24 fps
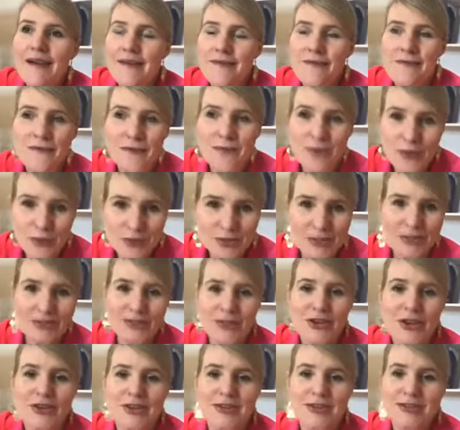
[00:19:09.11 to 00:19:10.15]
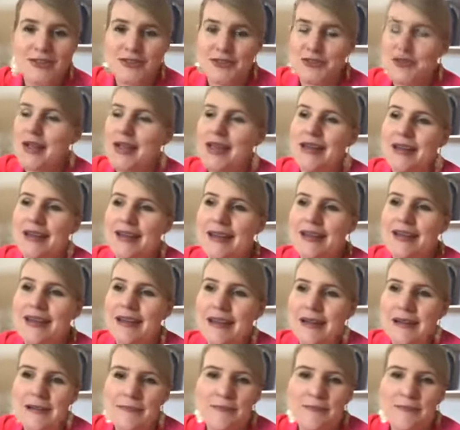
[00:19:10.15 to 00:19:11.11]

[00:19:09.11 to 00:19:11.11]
first started training,